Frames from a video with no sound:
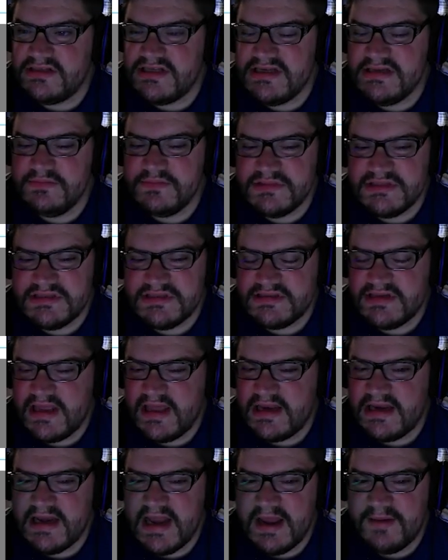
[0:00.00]
Teams
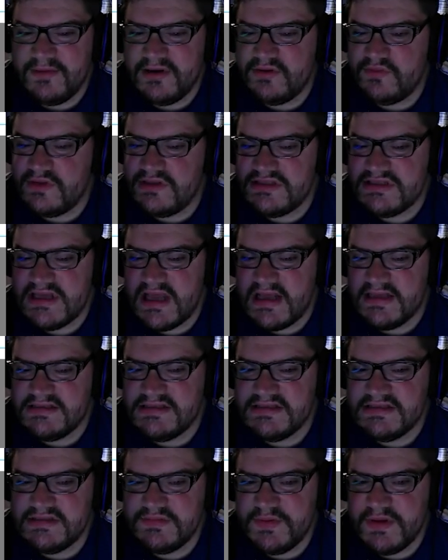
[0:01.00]
get enamored with
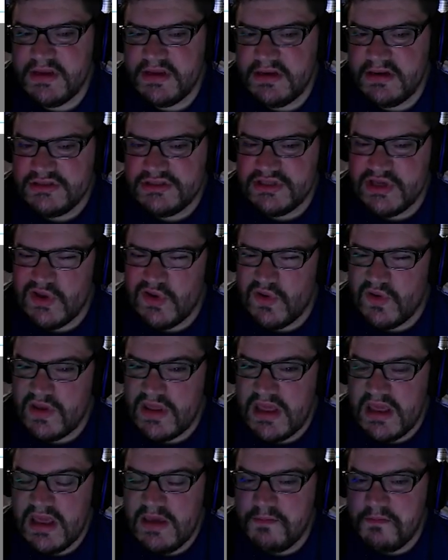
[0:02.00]
size and speed, so
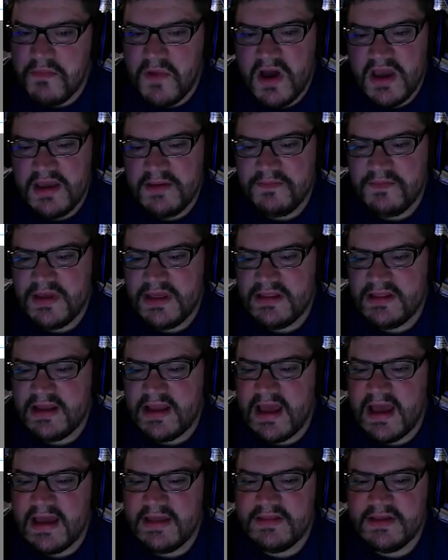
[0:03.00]
he might be the
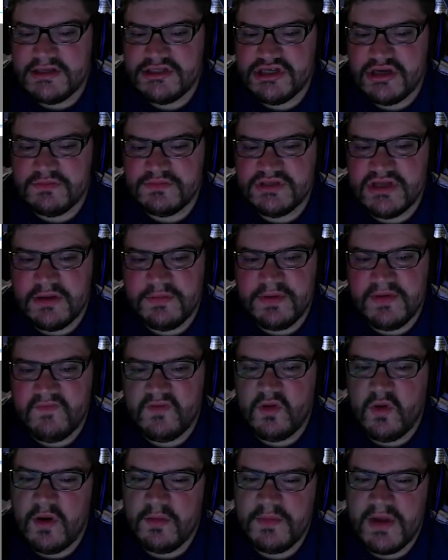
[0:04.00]
guy that jumps up,
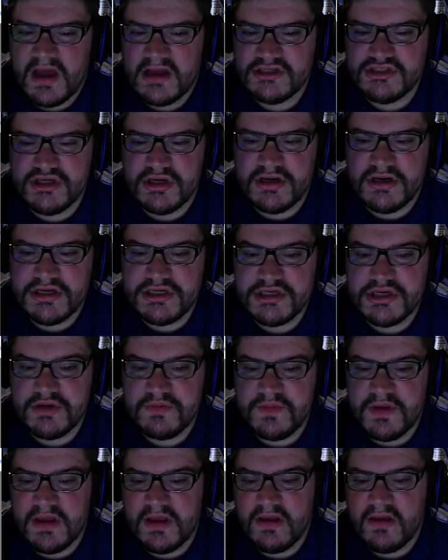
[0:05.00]
even though I'm not sure he
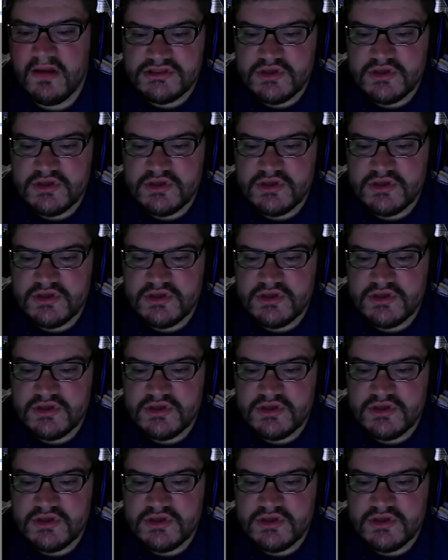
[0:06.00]
should be.